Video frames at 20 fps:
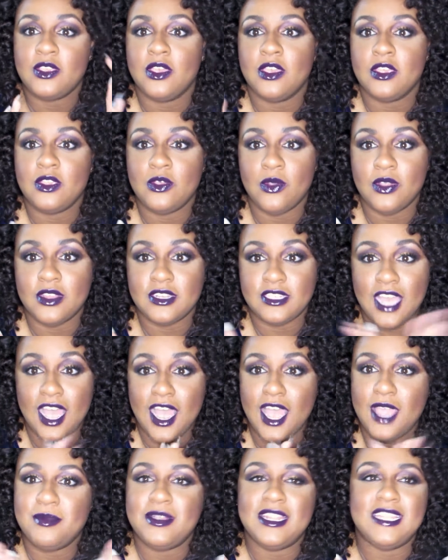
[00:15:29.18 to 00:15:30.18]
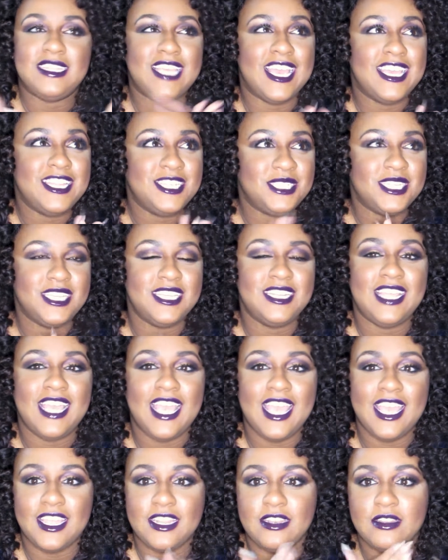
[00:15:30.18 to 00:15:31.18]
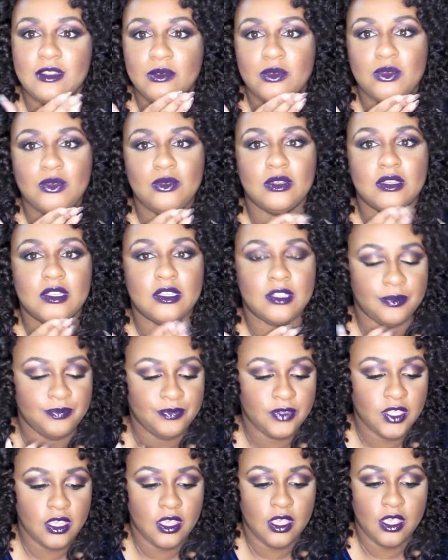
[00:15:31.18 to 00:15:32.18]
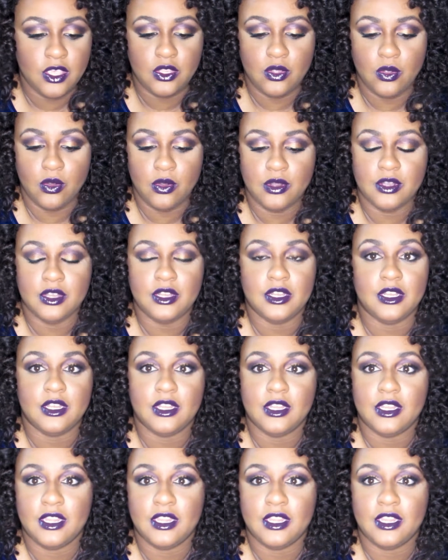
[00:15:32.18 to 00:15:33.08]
your time and attention and your